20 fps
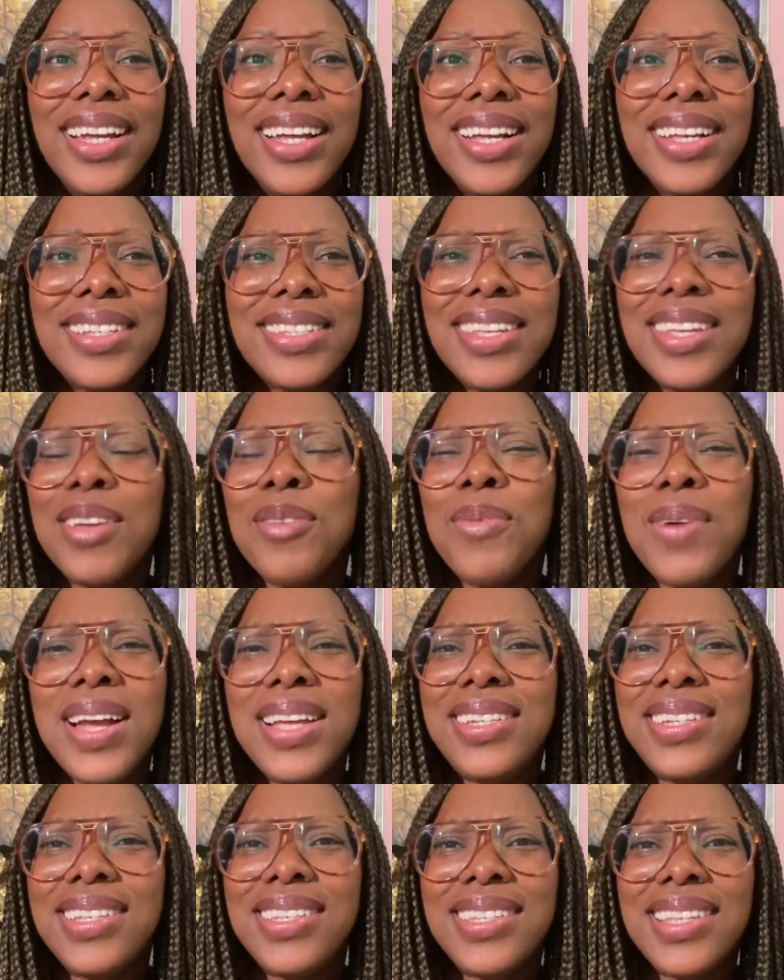I was thinking,
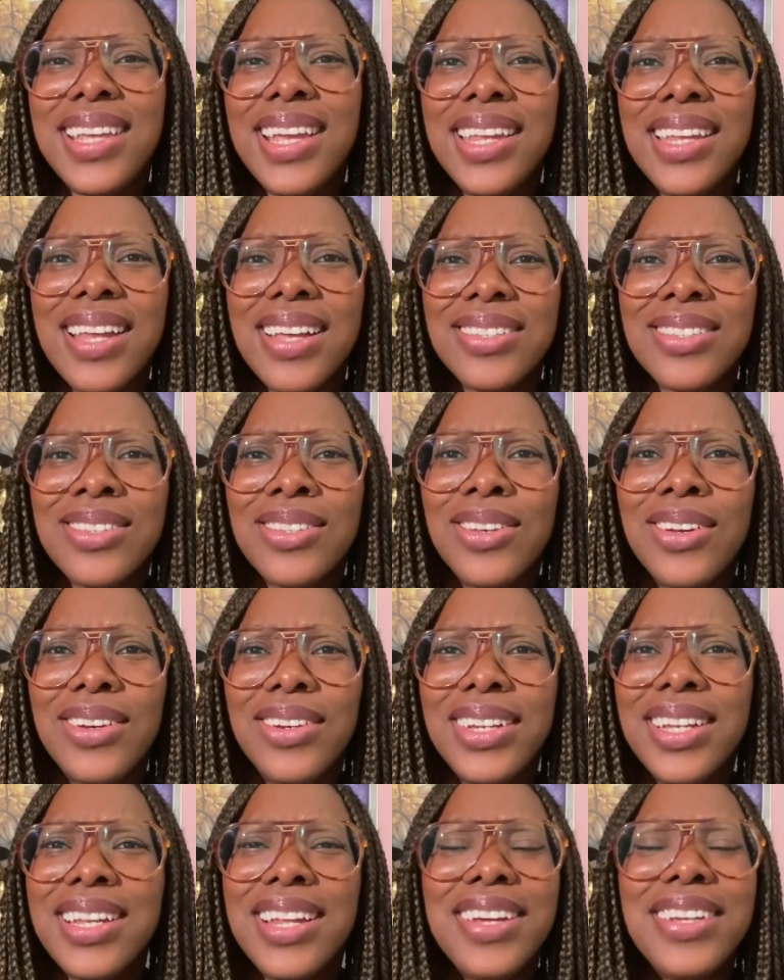why is she singing that
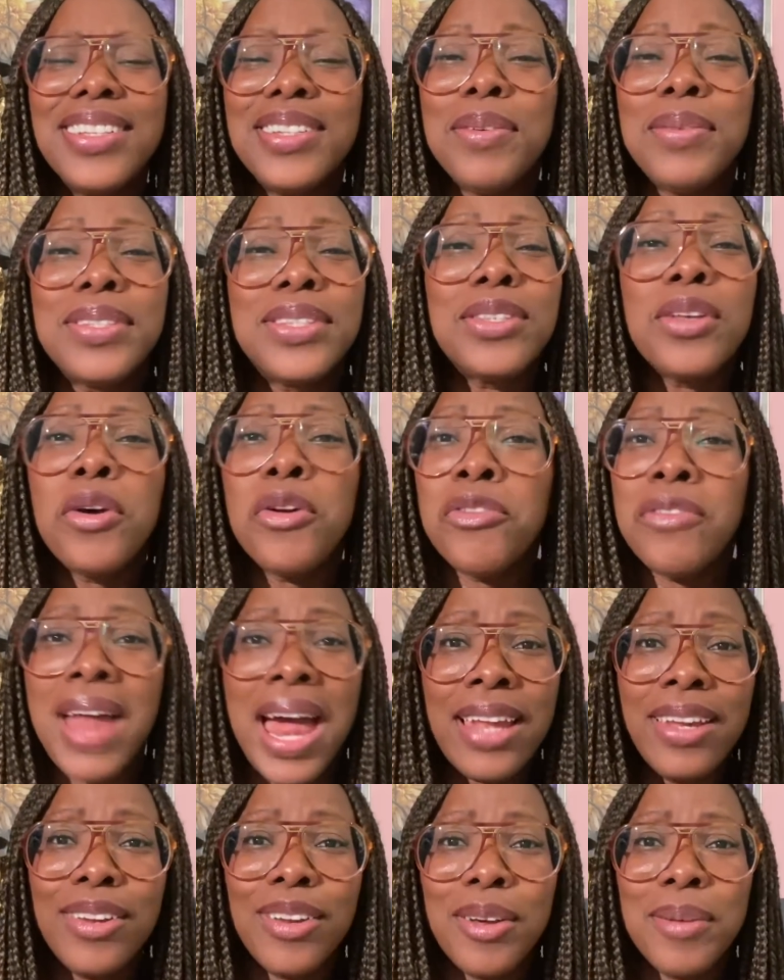song? You know, it was so
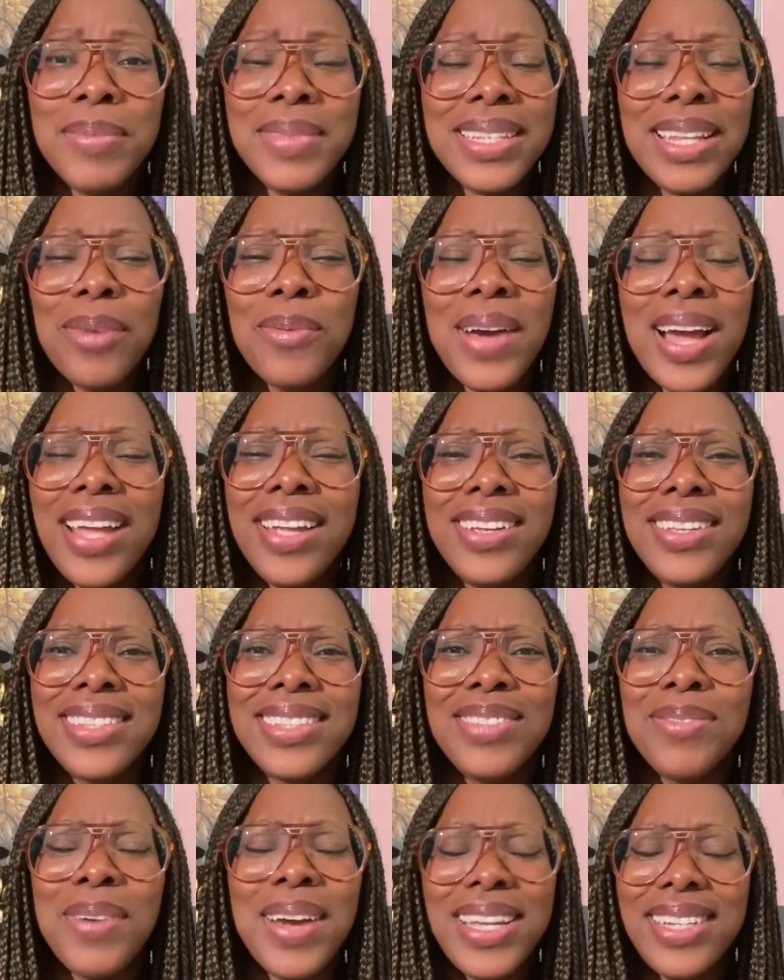random. I was like,
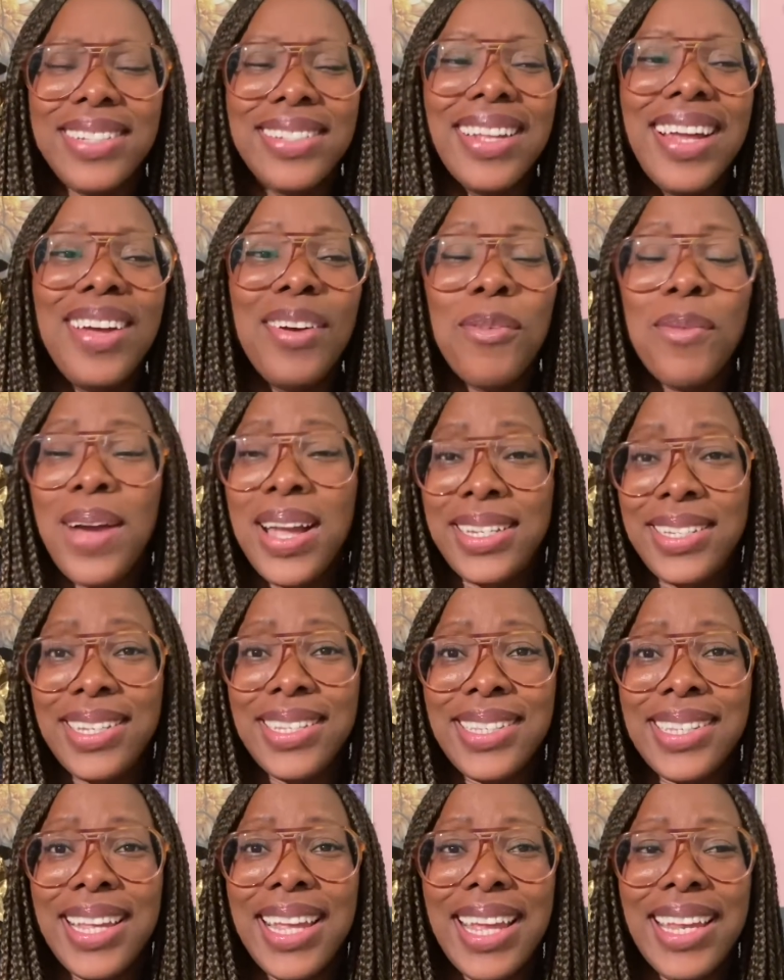why is
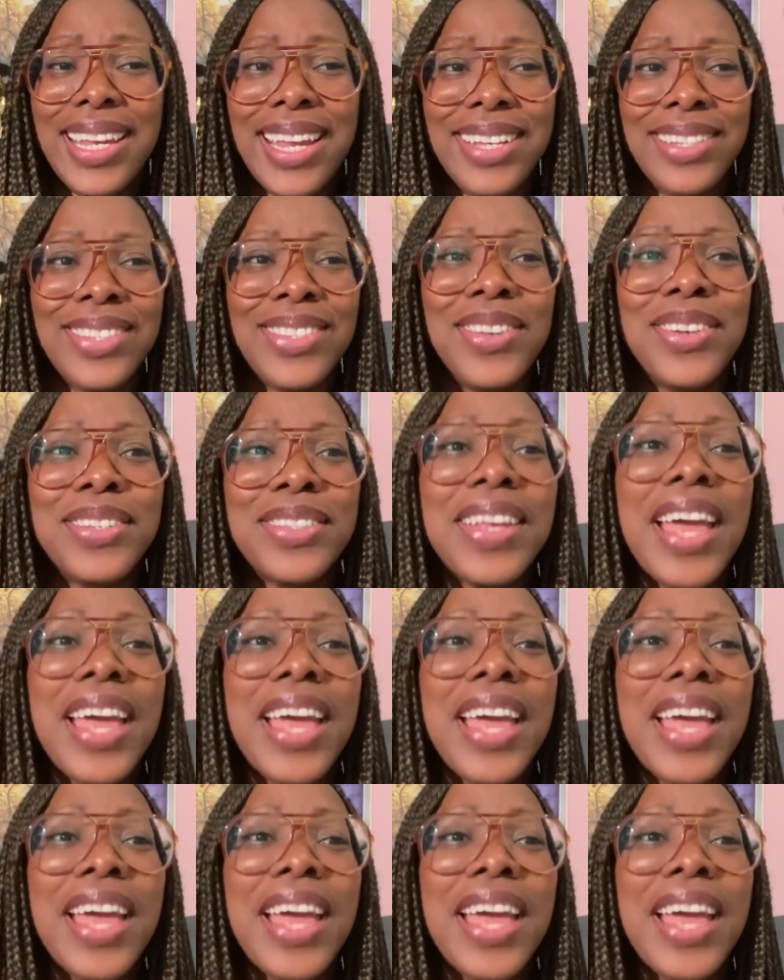she singing that song?